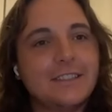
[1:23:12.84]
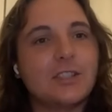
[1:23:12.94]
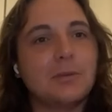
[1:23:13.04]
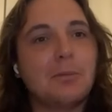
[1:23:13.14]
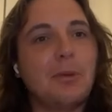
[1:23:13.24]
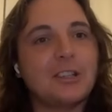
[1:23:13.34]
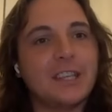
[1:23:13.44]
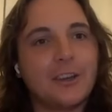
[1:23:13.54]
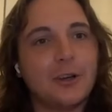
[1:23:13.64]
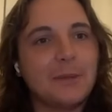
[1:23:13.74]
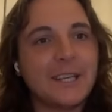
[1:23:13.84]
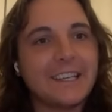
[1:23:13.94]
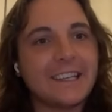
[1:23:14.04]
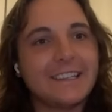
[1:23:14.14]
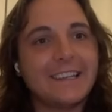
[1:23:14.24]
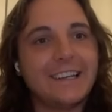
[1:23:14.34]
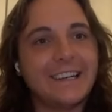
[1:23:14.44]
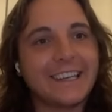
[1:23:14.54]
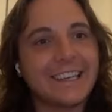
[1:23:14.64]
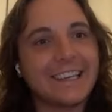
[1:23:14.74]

Summer bod incoming. I like